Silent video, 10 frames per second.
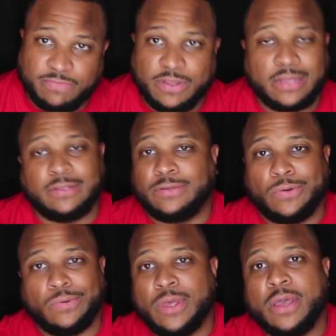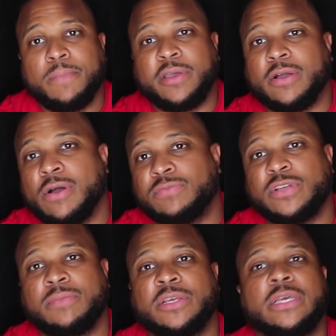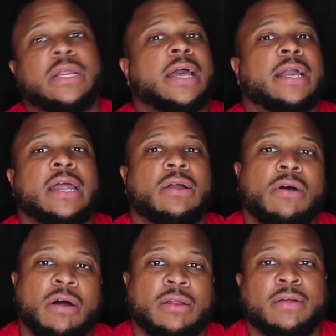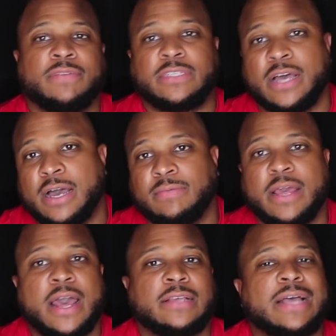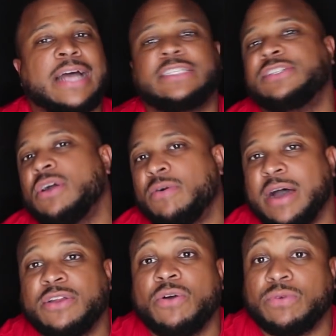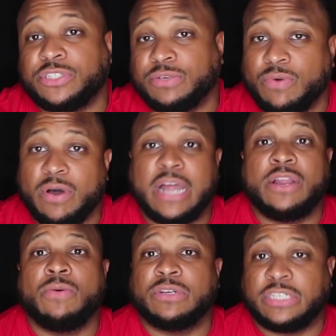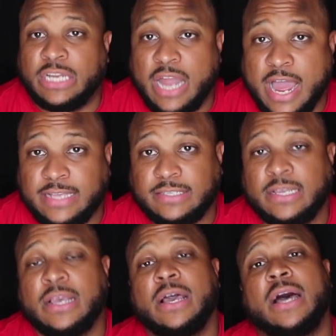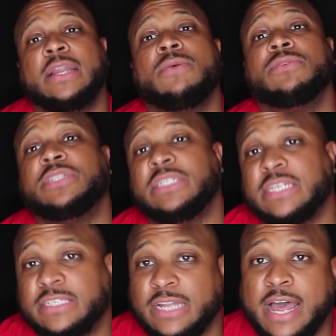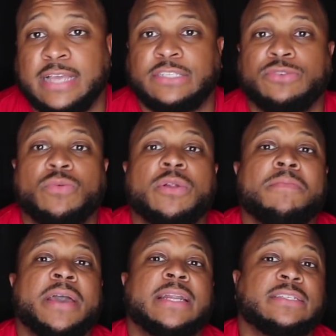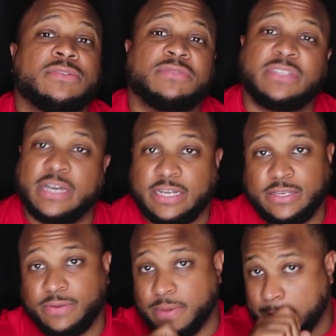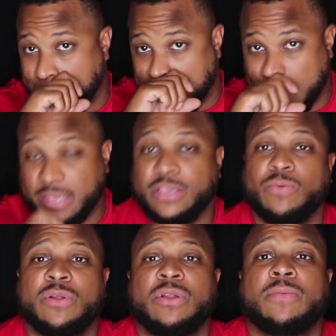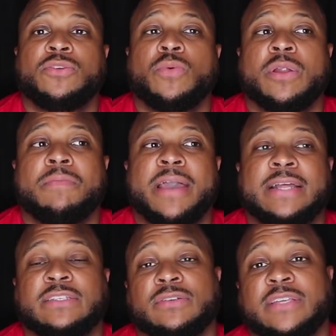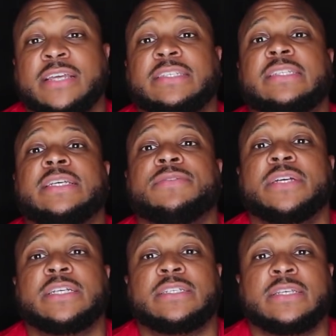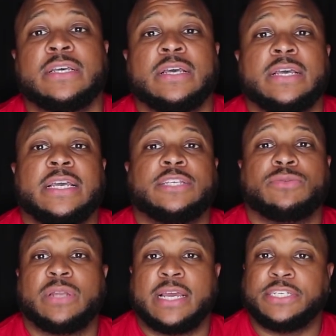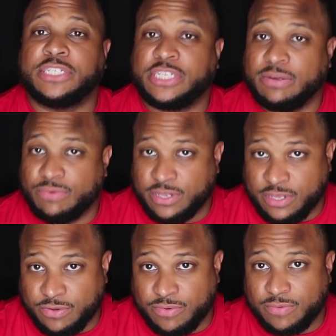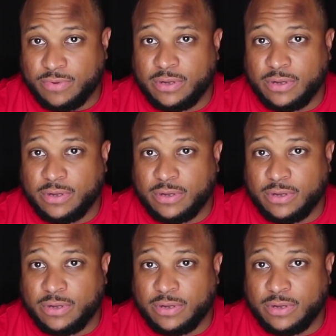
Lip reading: If I can go pick her up something to eat, I ain't got to call her every time to ask. I just know. I know what she wants. I know what she likes. I know what she dislikes. You want a man that's going to study you. You want a man that's going to take serious his relationship with you.